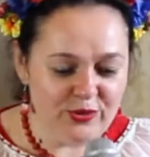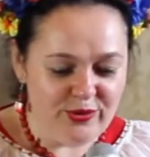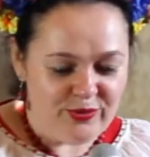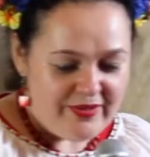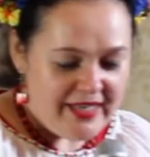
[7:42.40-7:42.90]

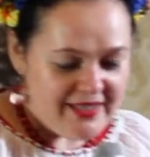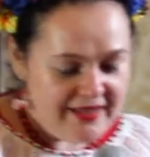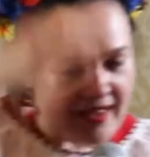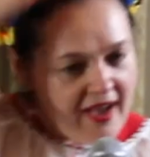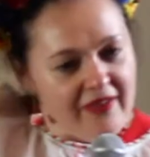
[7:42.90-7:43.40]
you already
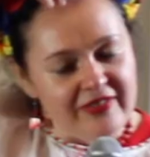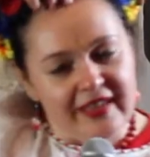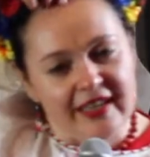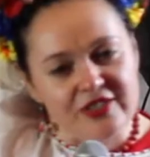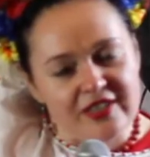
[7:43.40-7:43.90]
that I haven't
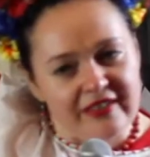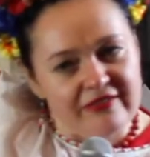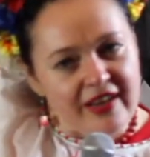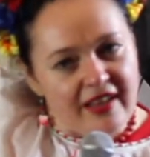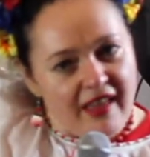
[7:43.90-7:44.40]
actually
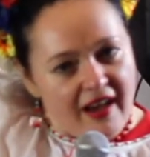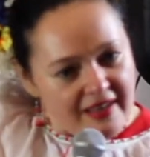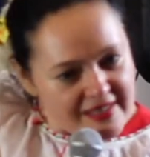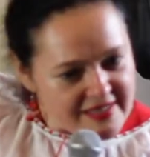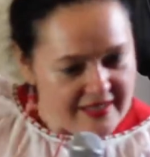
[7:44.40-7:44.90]

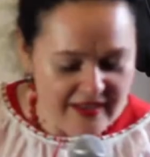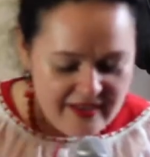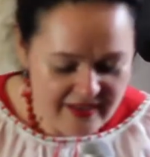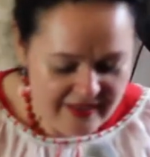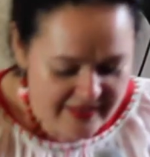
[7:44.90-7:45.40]
realized
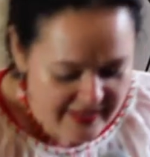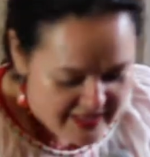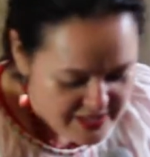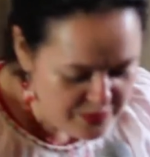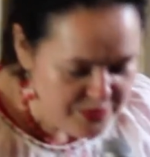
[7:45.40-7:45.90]
that
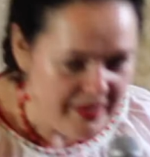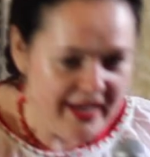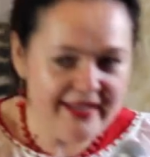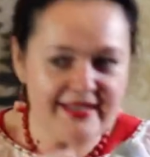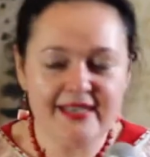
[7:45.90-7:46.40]
this was my
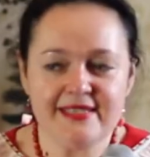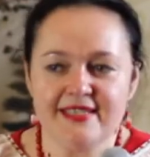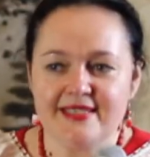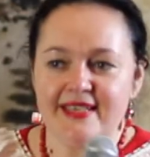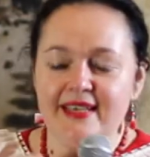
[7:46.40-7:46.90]

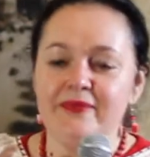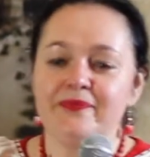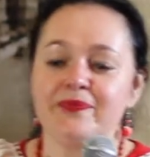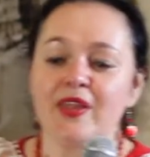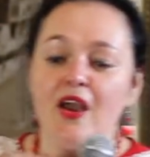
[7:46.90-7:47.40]
identity,
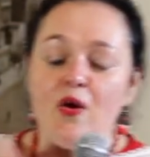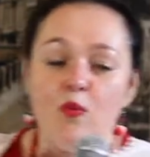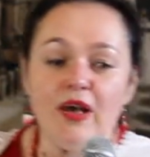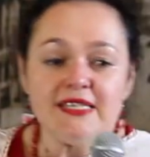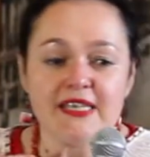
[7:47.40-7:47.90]

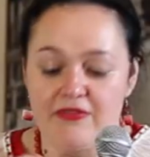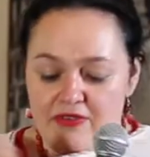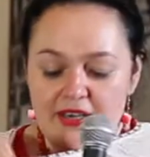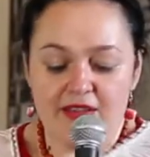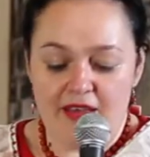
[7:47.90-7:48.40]
once I
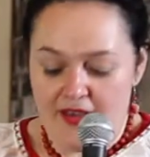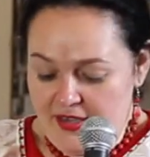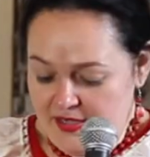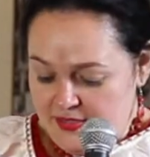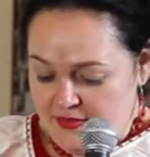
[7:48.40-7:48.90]

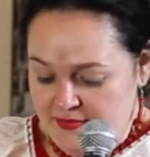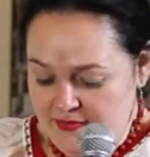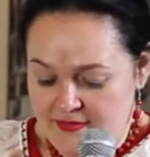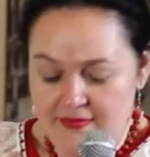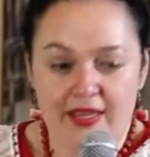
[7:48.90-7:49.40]
realize
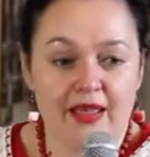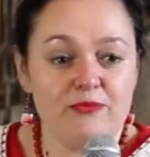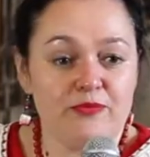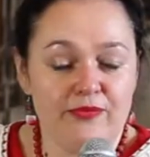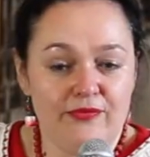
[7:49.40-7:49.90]
that
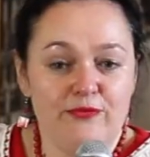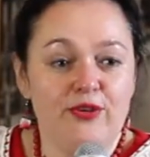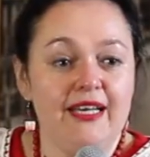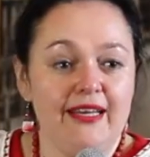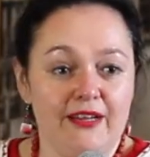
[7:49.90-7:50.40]
I'm
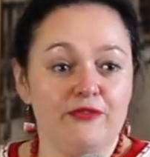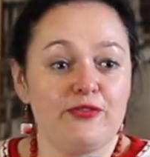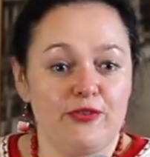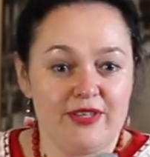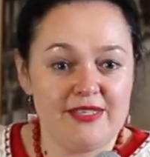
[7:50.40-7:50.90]
really
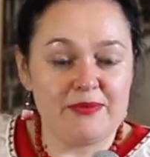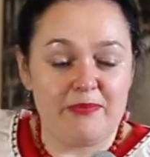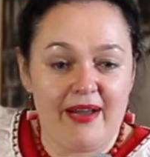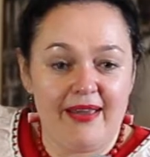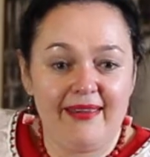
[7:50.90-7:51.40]
influenced
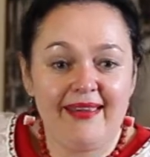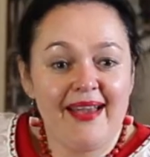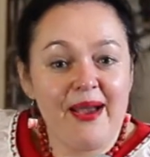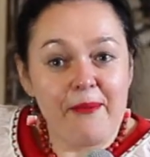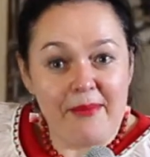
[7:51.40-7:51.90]
by
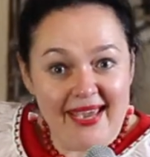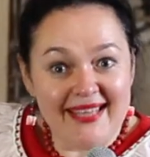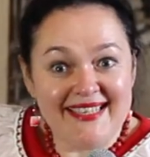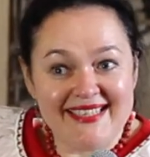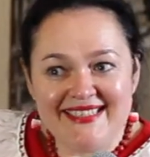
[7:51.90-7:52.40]
my
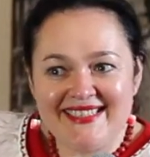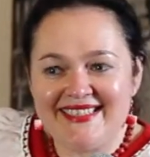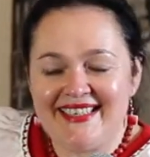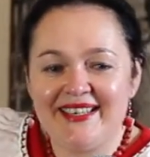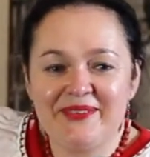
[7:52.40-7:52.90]
identity,